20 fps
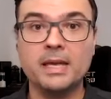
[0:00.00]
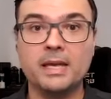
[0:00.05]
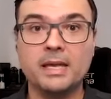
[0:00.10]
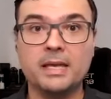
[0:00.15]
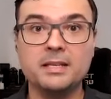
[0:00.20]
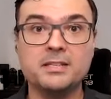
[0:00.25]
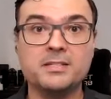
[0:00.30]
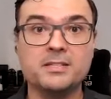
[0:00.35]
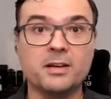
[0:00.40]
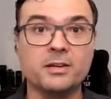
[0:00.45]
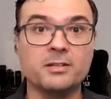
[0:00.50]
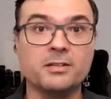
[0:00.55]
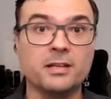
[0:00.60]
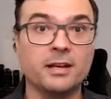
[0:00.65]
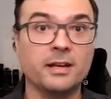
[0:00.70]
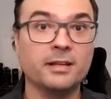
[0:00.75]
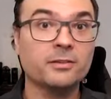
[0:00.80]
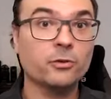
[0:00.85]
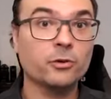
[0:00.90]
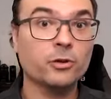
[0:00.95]
inside an
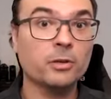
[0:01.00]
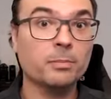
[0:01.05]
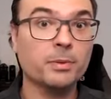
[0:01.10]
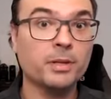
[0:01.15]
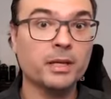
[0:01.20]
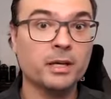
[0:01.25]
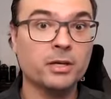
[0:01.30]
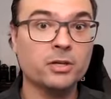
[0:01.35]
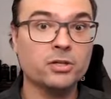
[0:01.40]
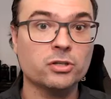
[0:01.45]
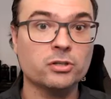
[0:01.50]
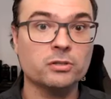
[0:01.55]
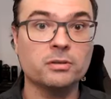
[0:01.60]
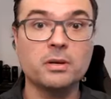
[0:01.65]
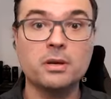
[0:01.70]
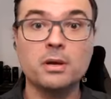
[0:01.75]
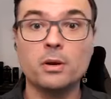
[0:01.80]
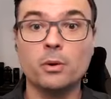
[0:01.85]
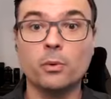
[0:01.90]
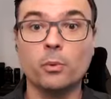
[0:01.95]
Android application
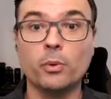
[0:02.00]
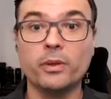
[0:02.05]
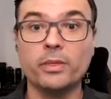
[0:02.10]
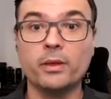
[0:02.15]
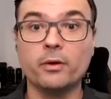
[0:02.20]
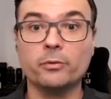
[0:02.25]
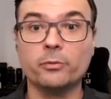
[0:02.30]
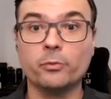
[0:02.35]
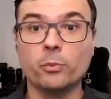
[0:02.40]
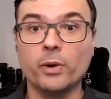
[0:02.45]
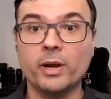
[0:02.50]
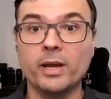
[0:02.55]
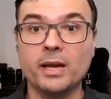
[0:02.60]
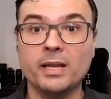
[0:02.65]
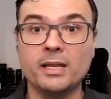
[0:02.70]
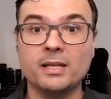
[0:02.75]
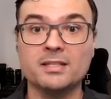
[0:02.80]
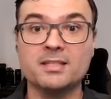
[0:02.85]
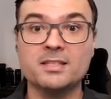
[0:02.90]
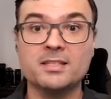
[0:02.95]
without
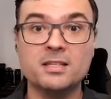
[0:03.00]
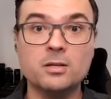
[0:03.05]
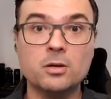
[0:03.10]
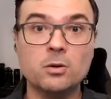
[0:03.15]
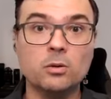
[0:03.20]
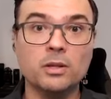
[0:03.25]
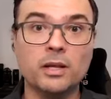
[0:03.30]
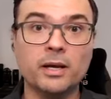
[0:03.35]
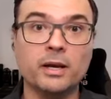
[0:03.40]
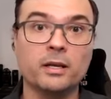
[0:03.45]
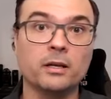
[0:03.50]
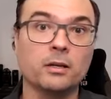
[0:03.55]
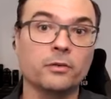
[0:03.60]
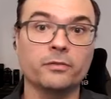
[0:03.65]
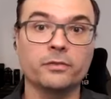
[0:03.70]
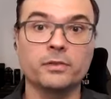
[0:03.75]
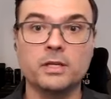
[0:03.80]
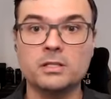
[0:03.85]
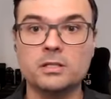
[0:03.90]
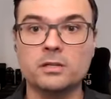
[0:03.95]
writing a single line
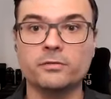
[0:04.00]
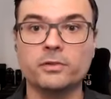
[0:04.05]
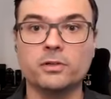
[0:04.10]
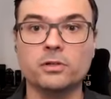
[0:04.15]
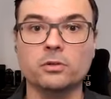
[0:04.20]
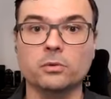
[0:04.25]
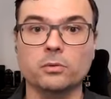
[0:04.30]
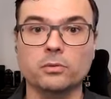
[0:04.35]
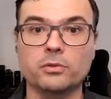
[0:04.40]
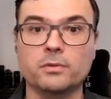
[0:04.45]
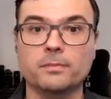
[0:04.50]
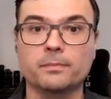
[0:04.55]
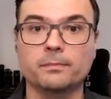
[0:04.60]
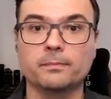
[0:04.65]
of native code.